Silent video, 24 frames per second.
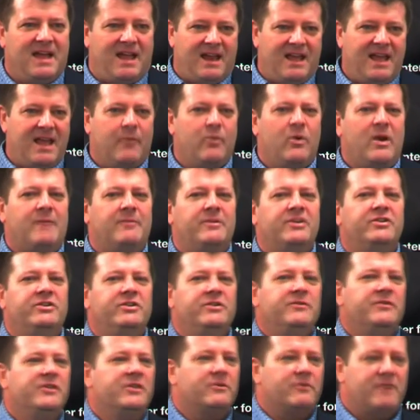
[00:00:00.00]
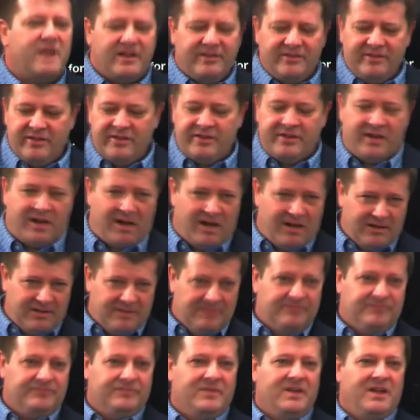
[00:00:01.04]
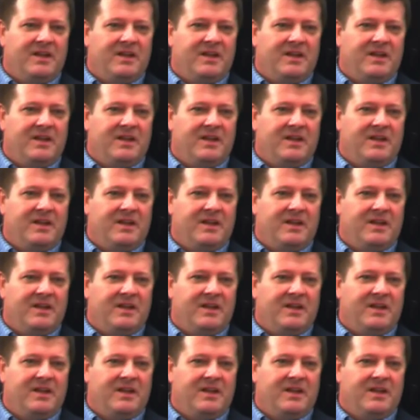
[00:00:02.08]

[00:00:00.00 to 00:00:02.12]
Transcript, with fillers: And again, what I'm going to do for the rest of the talk